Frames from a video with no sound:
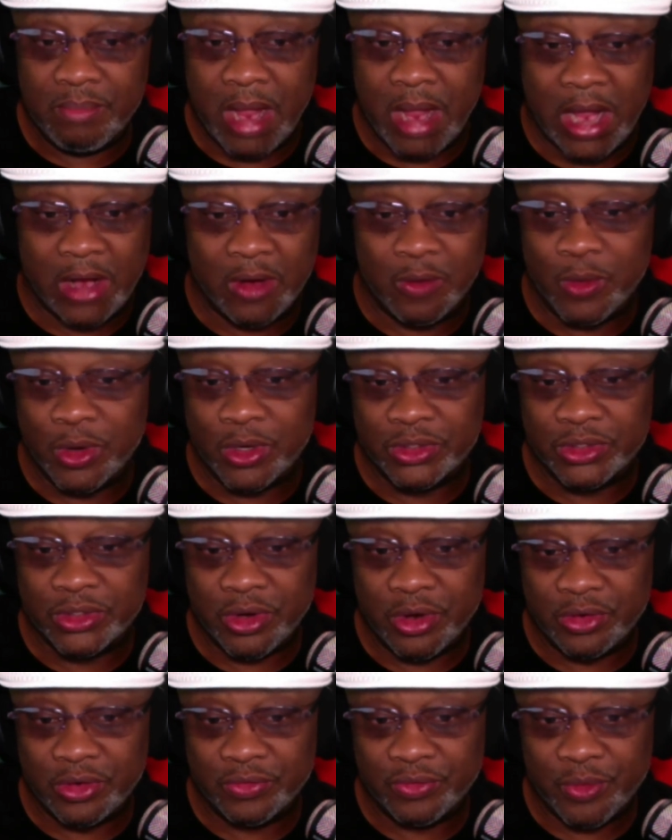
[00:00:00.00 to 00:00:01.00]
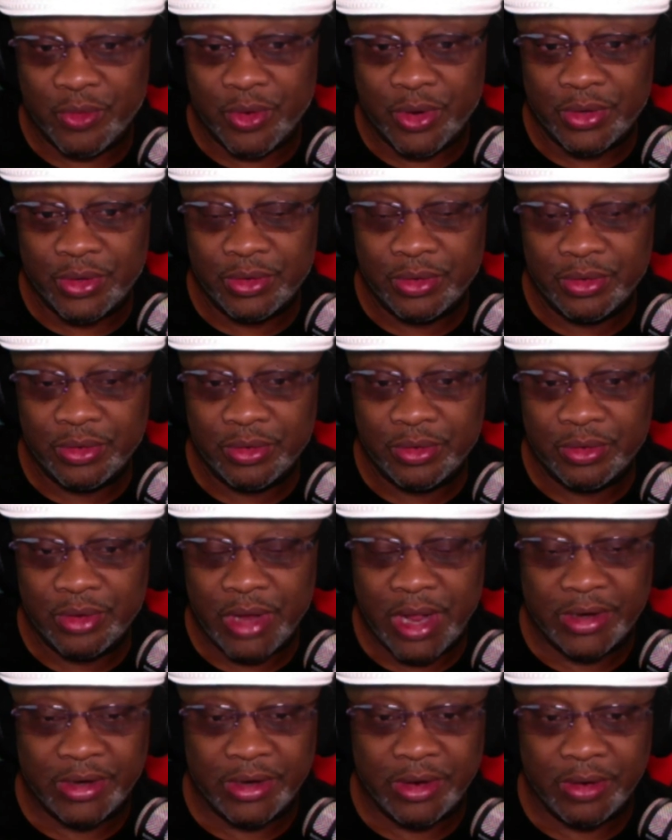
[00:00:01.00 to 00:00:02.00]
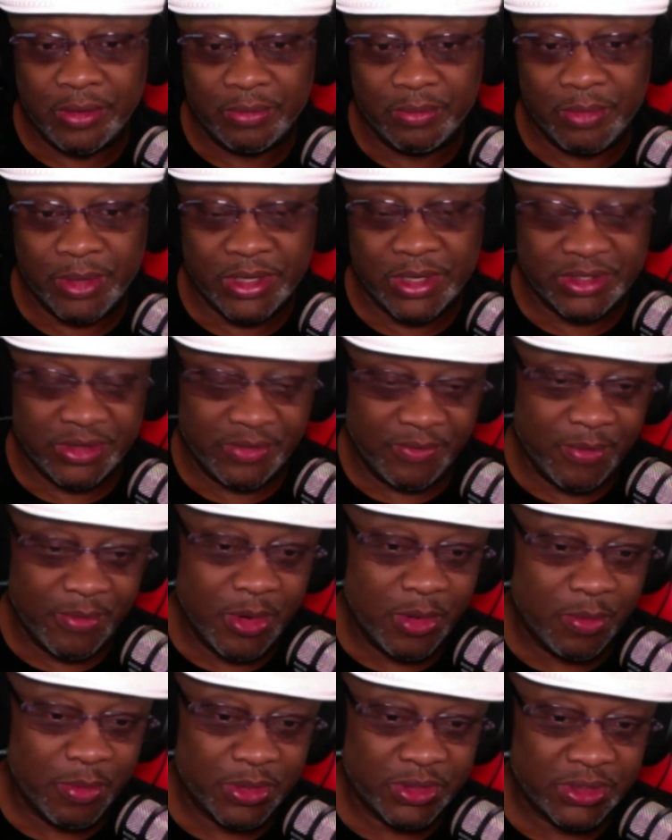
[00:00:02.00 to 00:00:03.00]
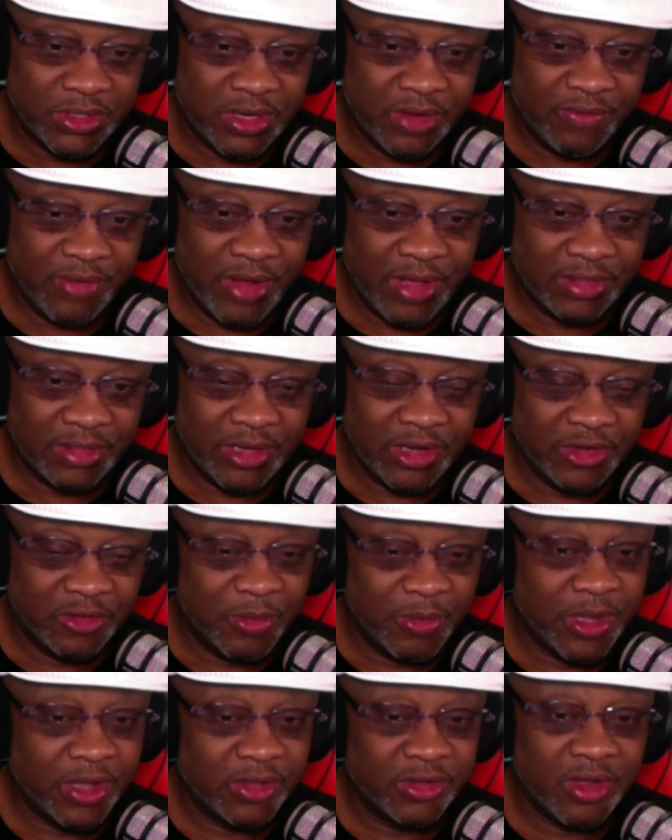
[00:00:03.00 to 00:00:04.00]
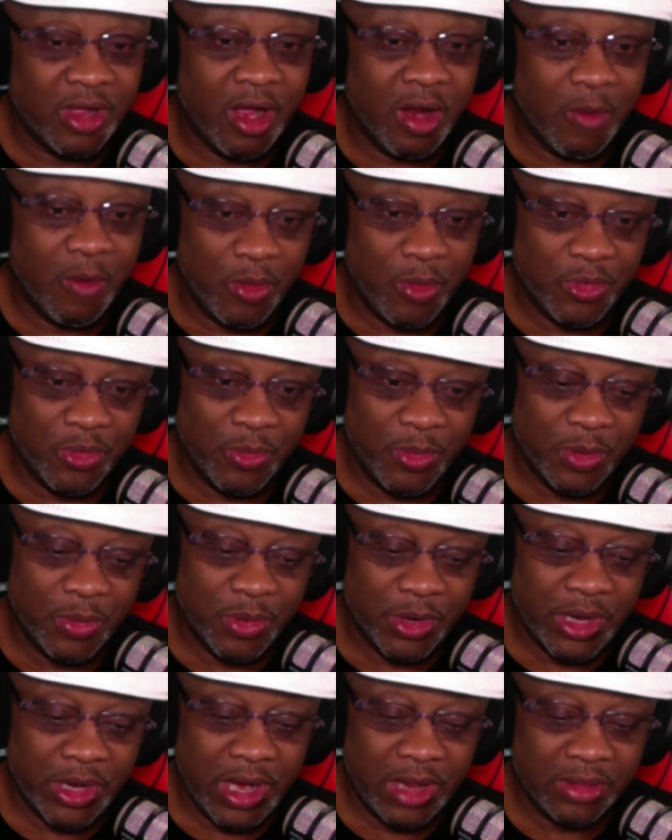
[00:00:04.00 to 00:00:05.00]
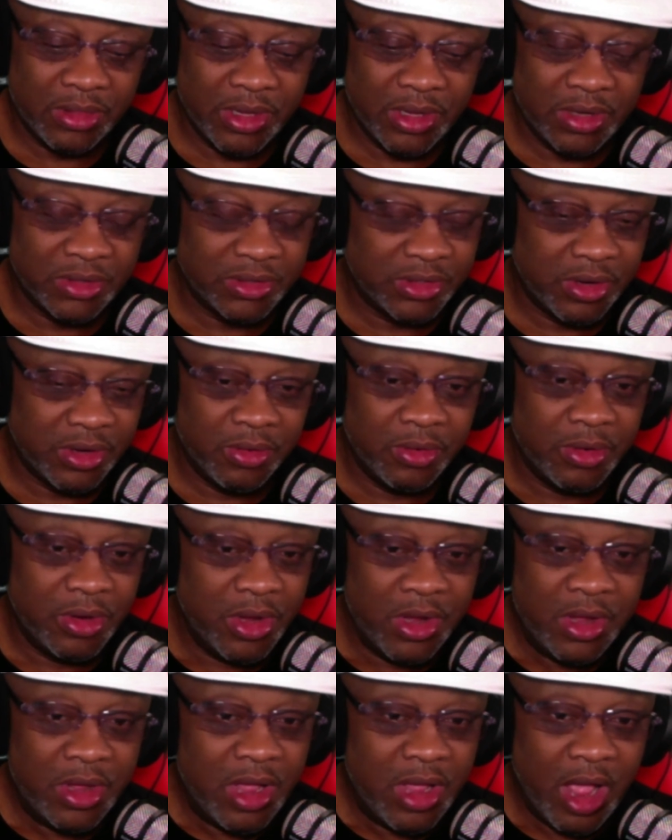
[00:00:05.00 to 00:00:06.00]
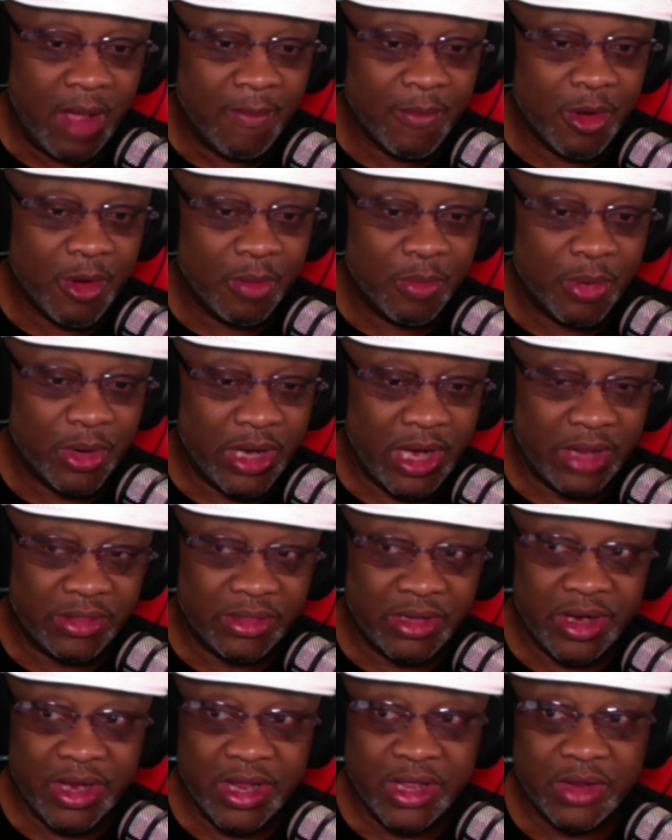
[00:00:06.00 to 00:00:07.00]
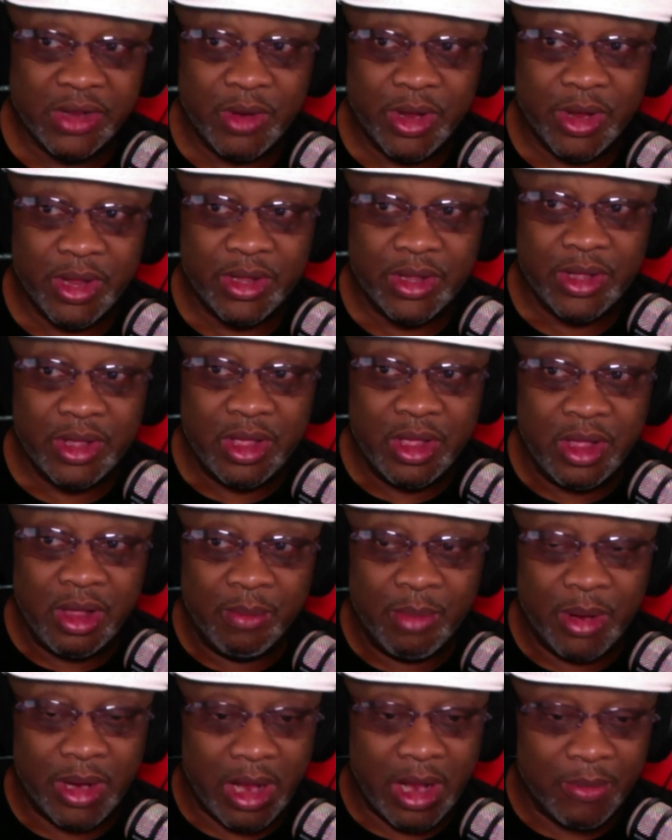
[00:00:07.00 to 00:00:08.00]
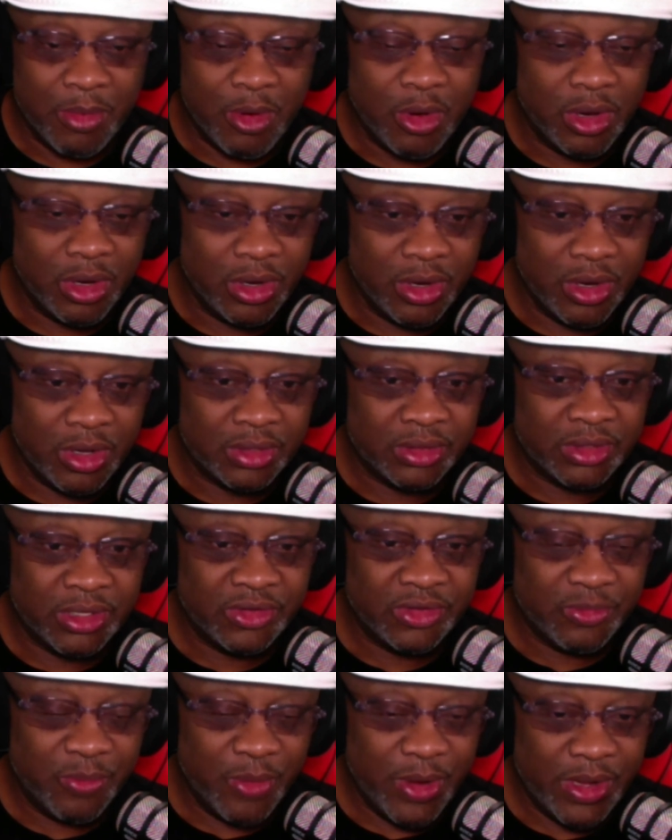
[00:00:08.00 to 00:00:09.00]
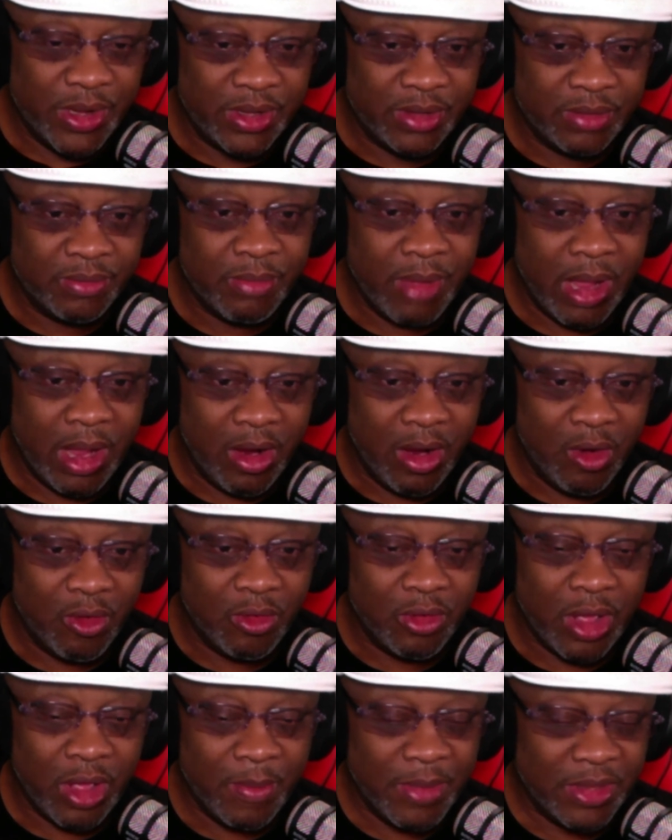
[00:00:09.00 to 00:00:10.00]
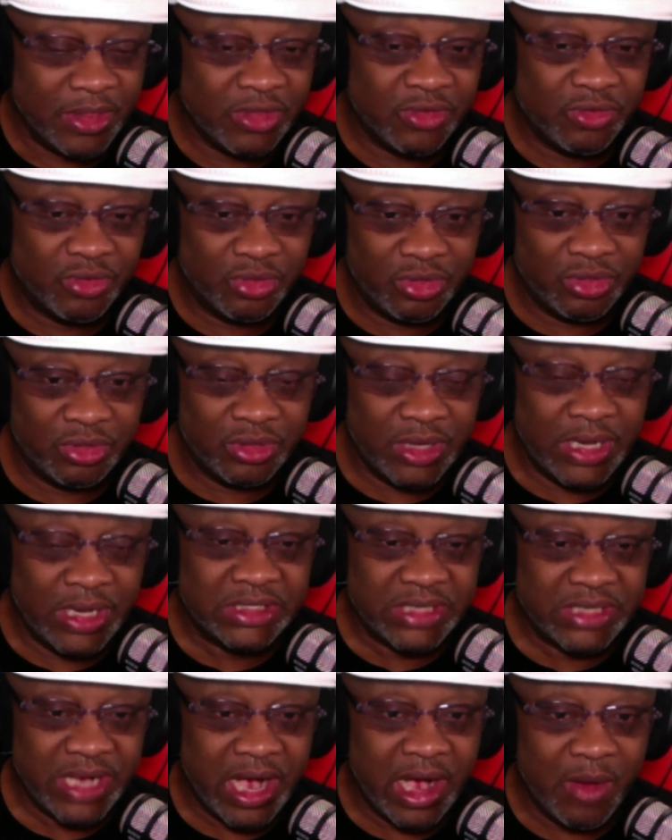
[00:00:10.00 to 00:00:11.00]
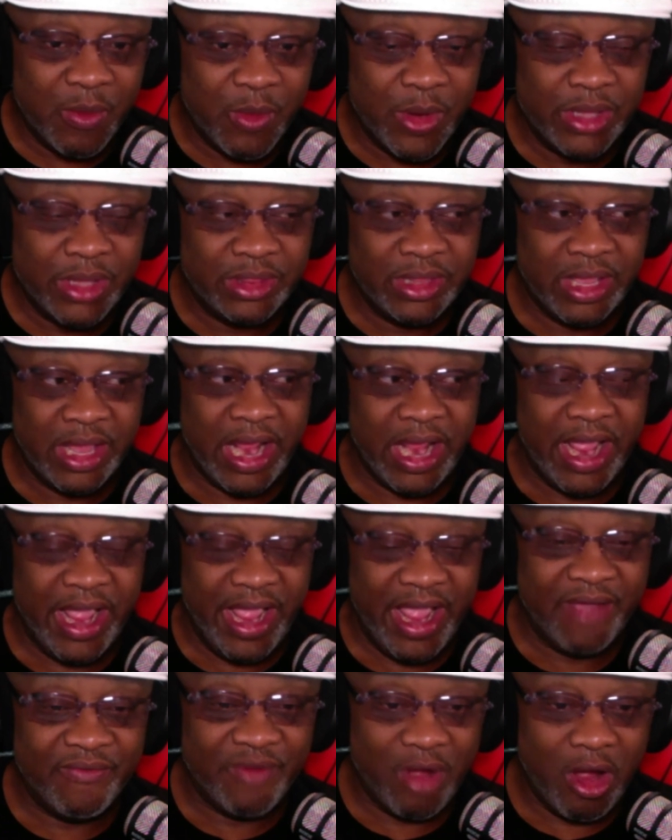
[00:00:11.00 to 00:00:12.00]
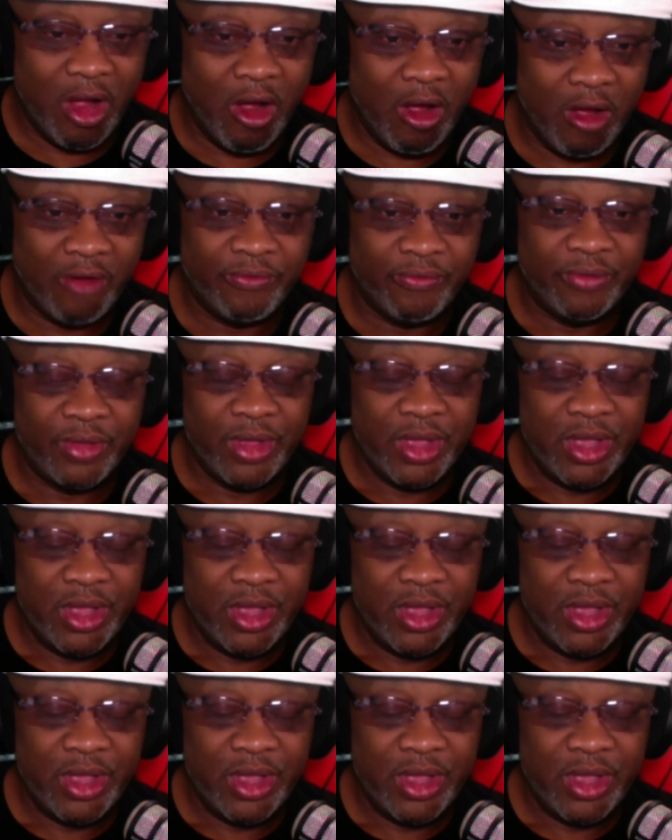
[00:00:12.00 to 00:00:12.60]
I don't want to charge for it. I don't. Because if I'm going to put stuff out there, it's because God wants me to put it out there. So I'm going to put it out there anyway. But I'm going to look this week, this entire week that I have off,